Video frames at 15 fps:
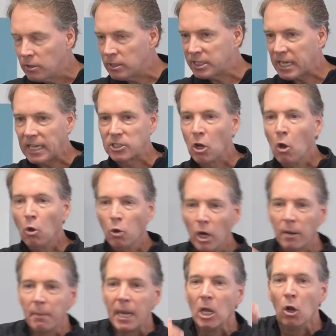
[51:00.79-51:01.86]
says,
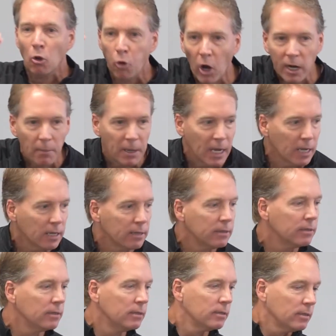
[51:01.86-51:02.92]
look at me, look at me,
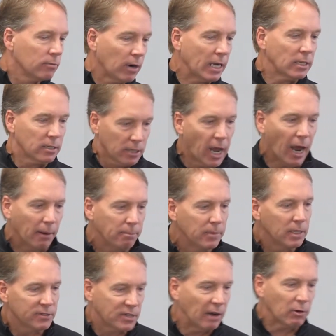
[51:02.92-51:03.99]
right? Yeah,
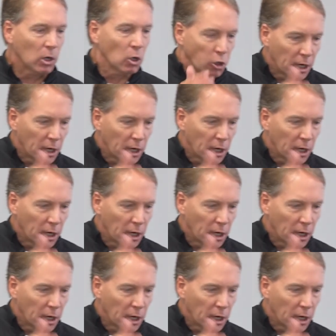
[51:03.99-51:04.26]
it's never,